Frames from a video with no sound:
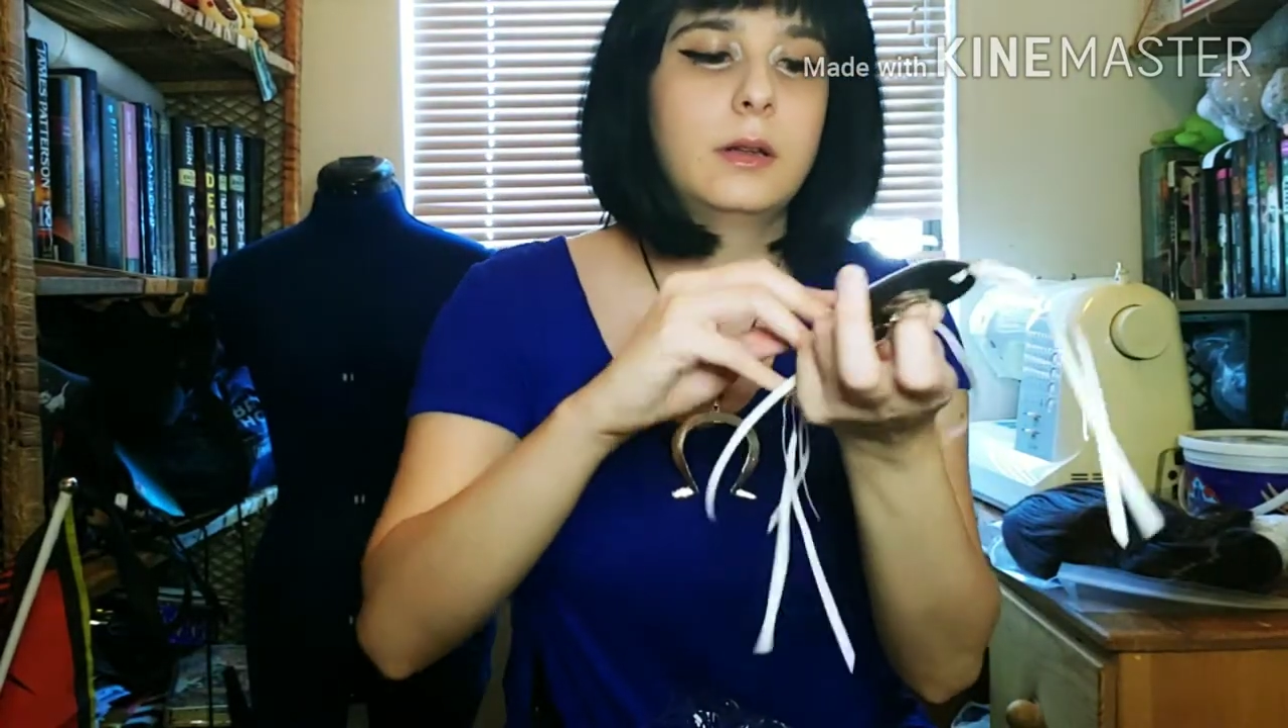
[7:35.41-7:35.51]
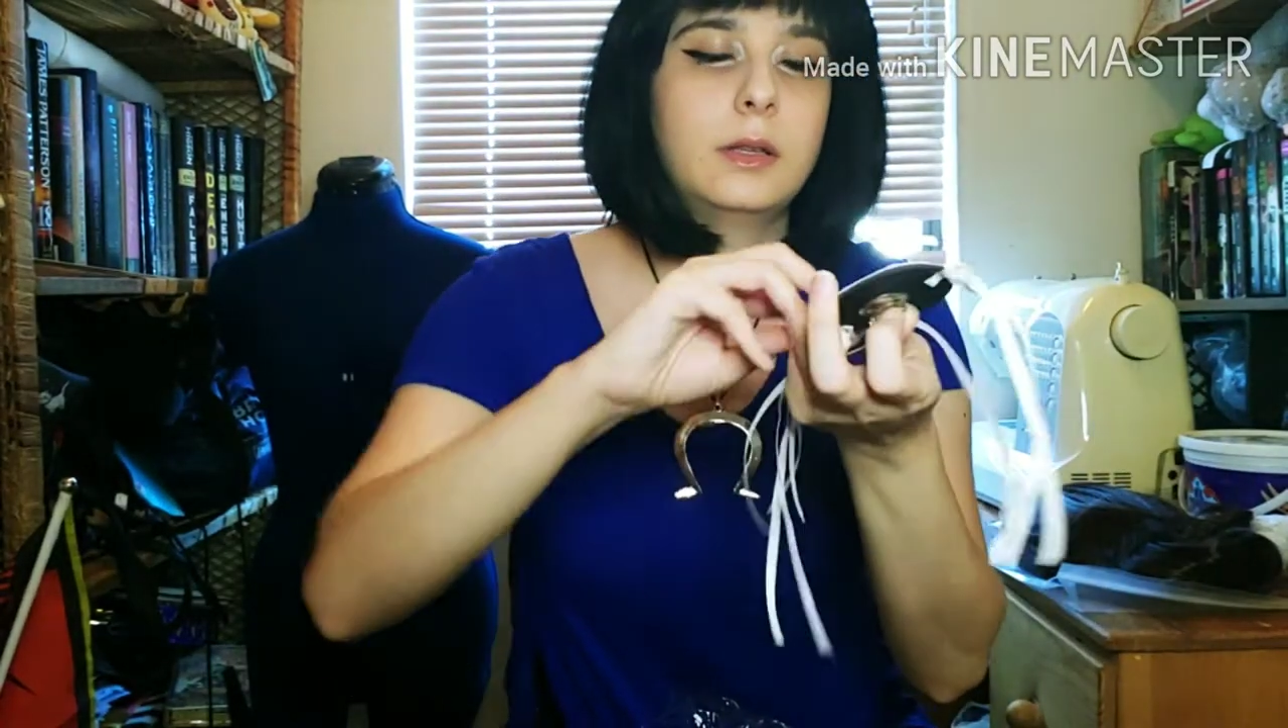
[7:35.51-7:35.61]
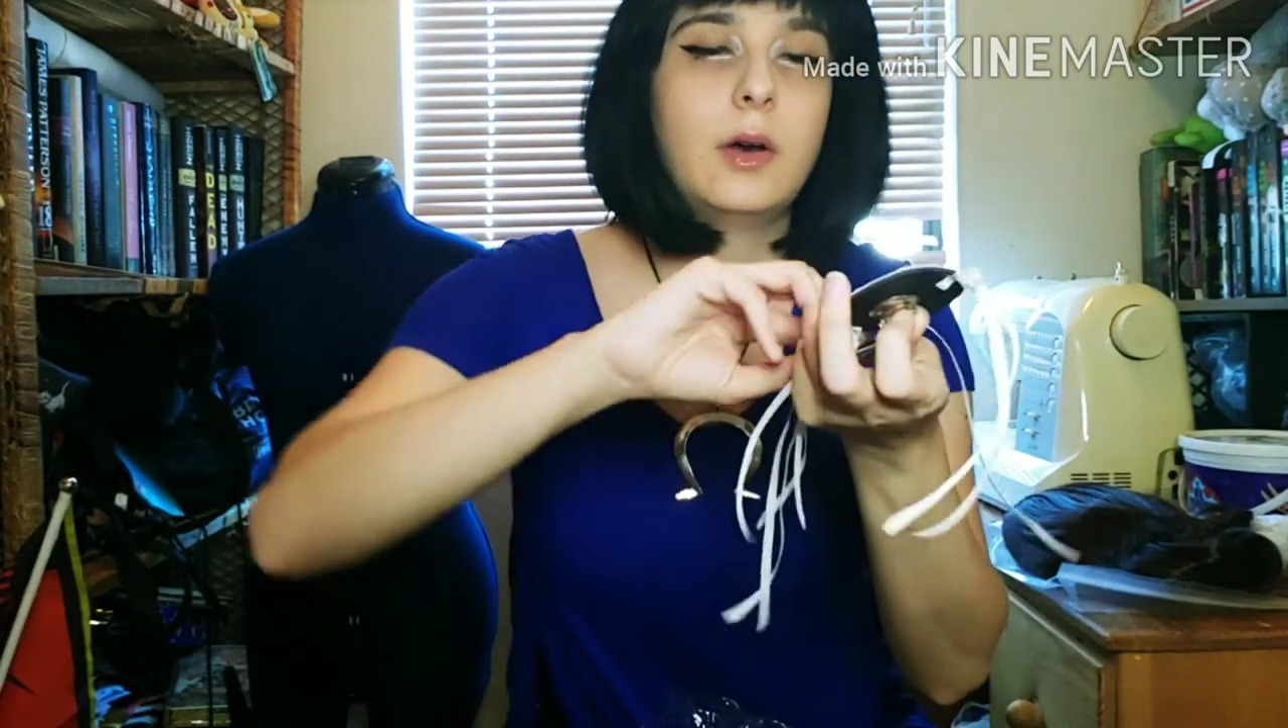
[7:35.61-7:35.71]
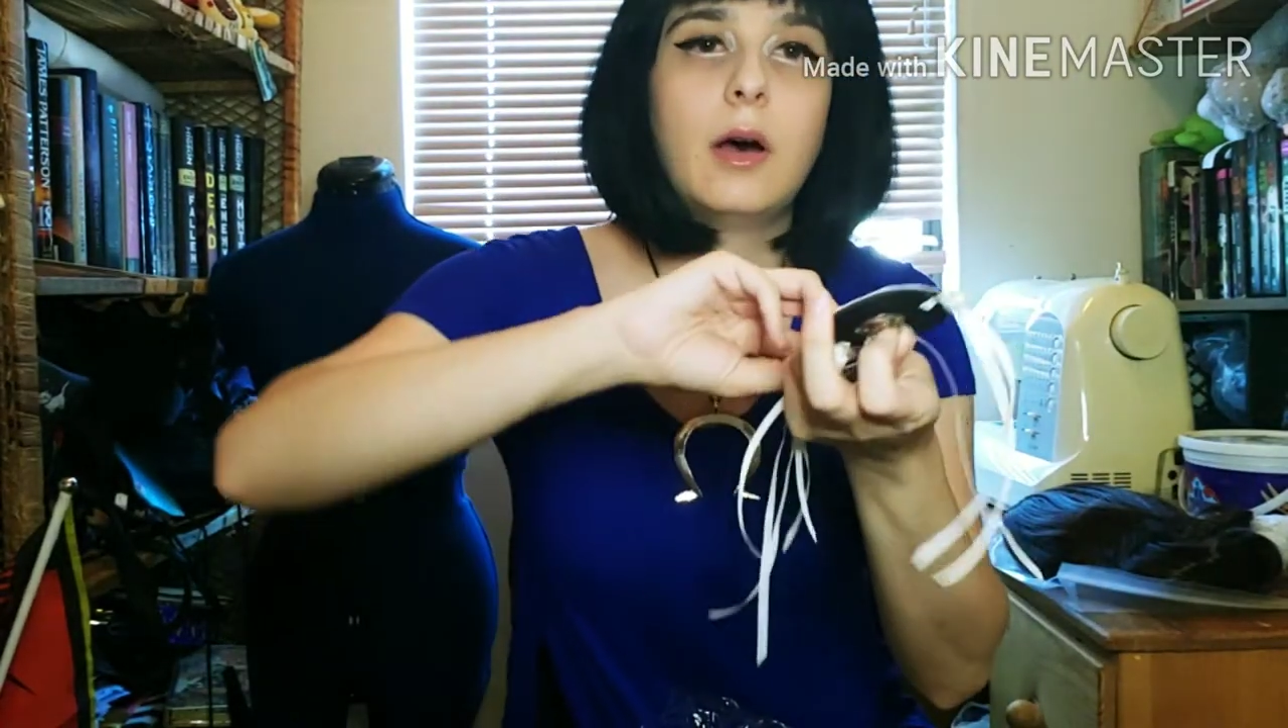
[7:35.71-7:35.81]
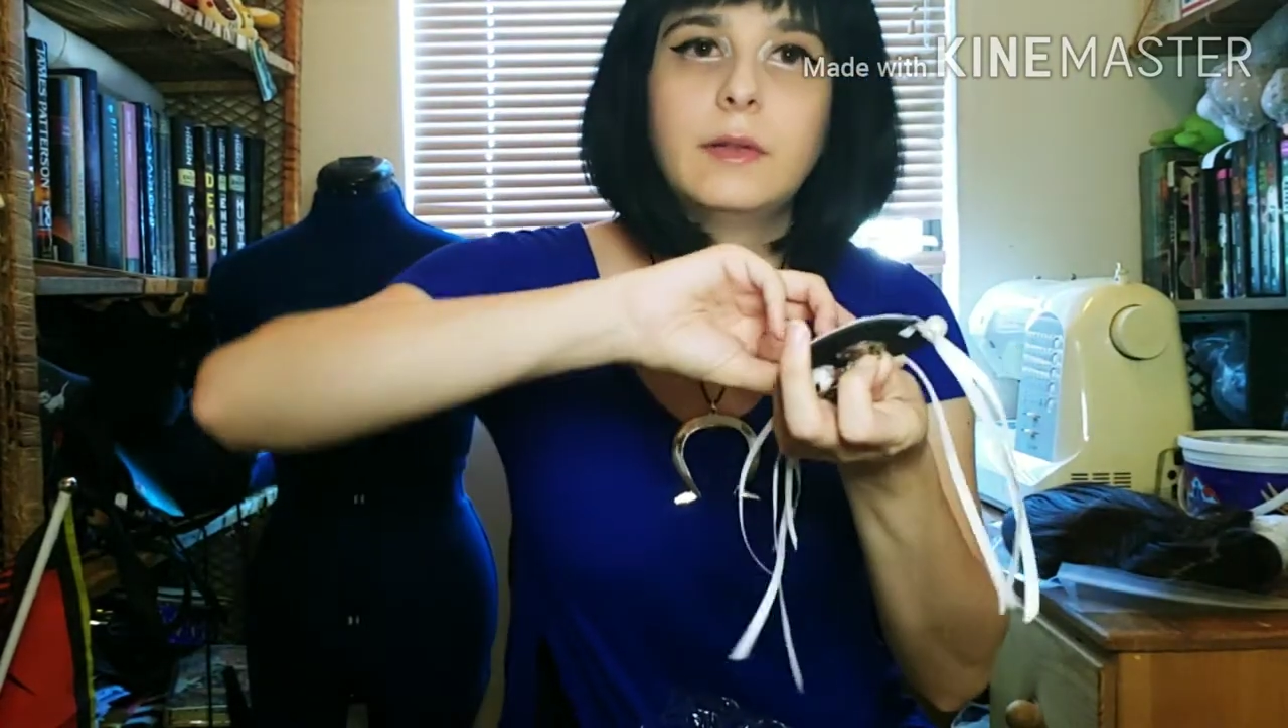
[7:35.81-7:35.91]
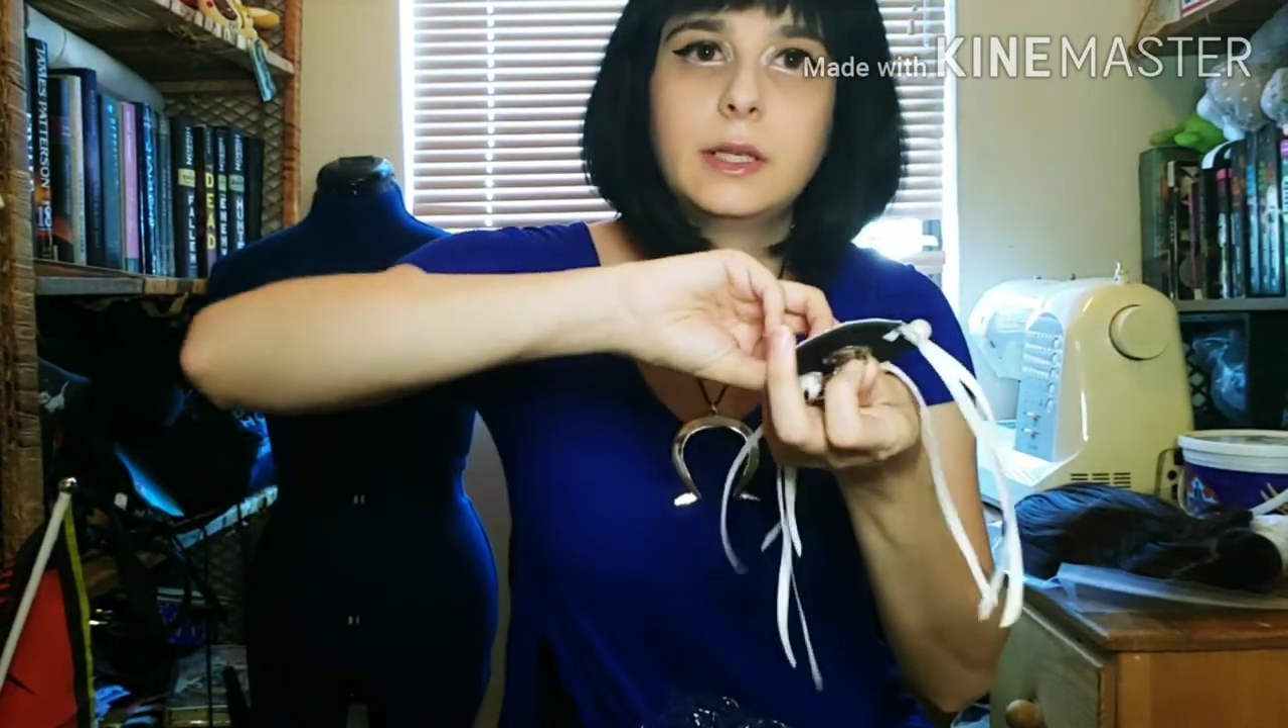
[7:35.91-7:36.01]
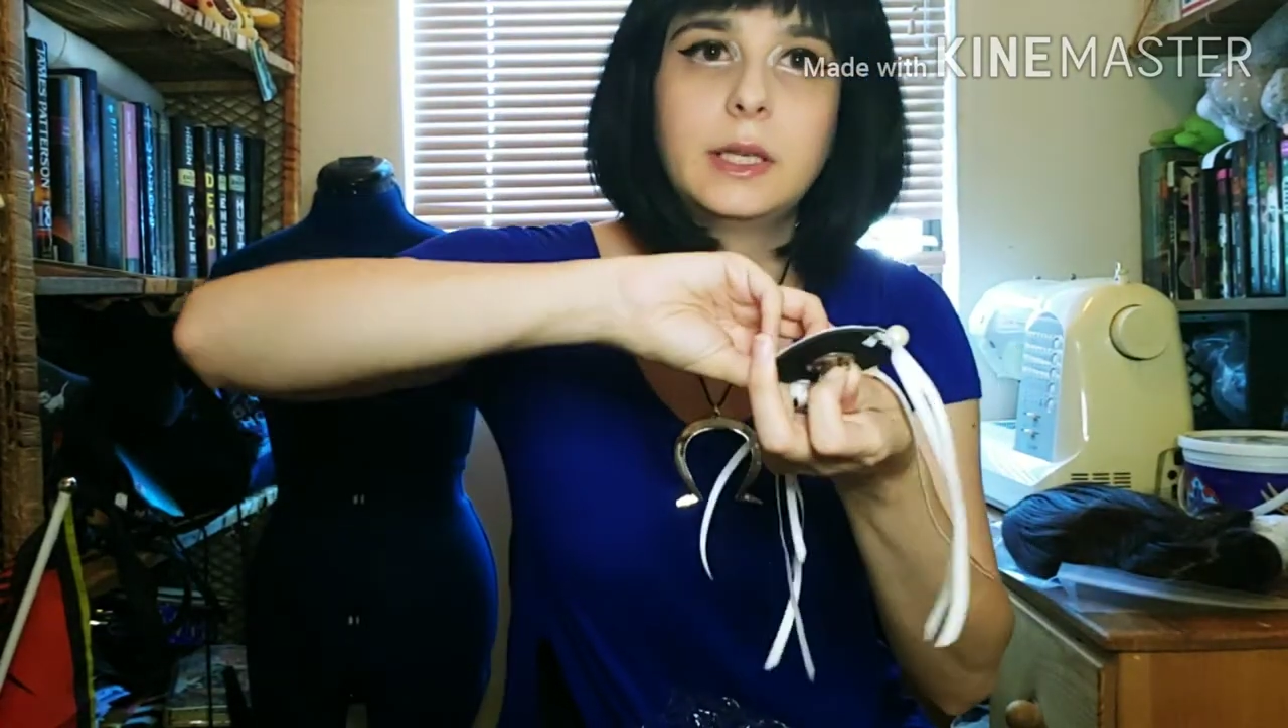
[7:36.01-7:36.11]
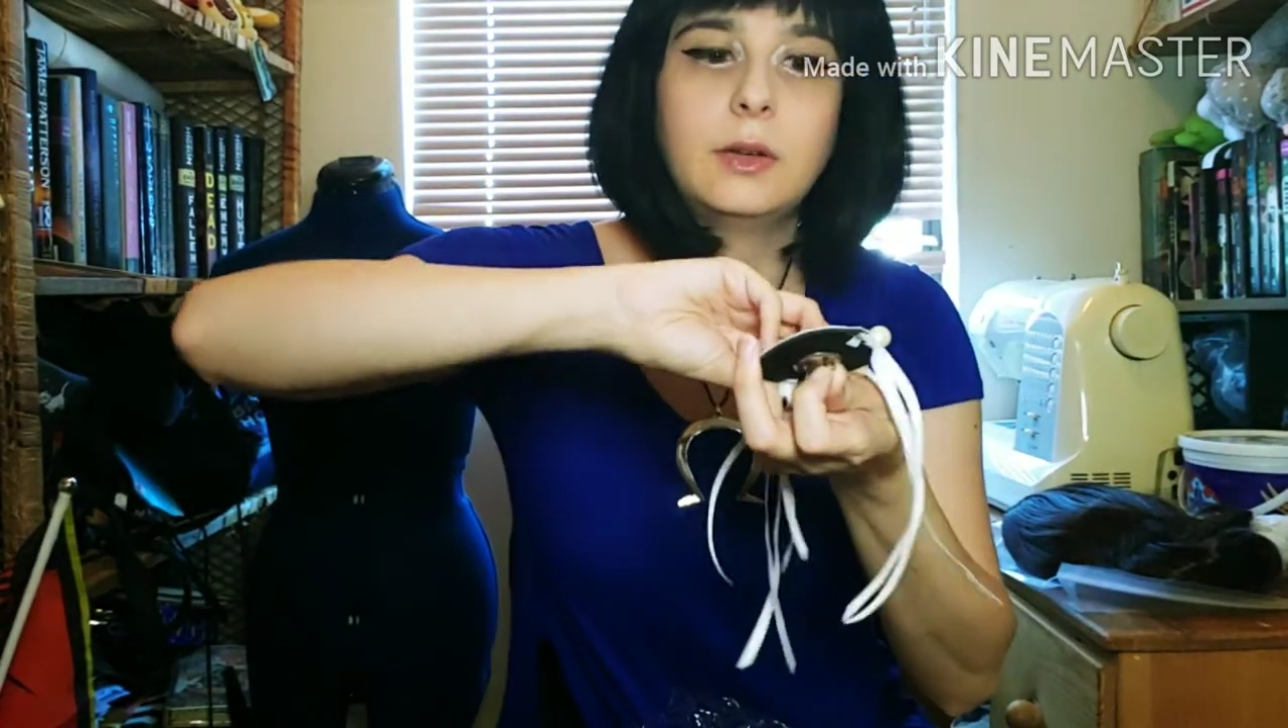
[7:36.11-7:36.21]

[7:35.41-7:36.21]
So obviously